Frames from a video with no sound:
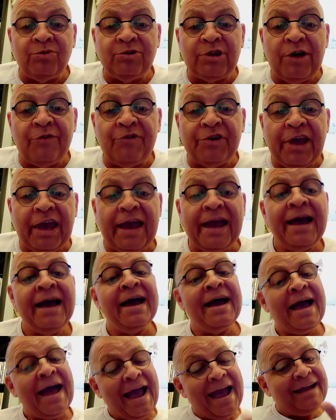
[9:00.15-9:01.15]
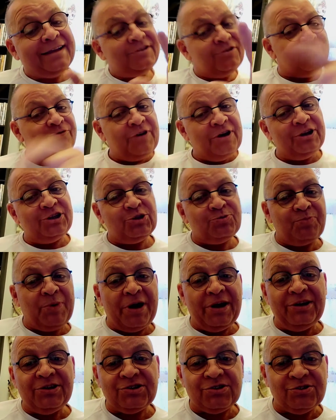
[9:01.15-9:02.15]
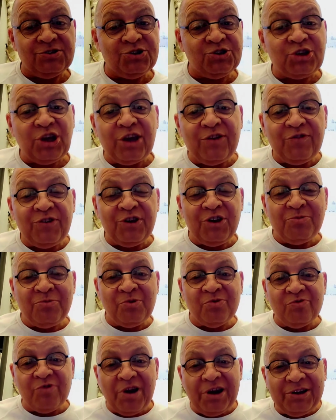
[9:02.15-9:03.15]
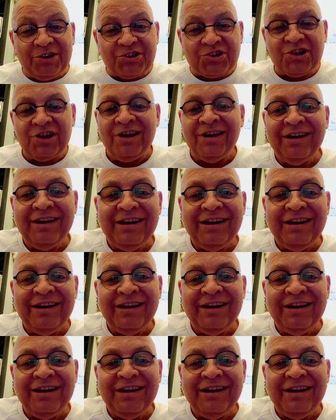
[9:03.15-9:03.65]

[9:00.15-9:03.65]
Don't forget hands, face, space, and save the human race.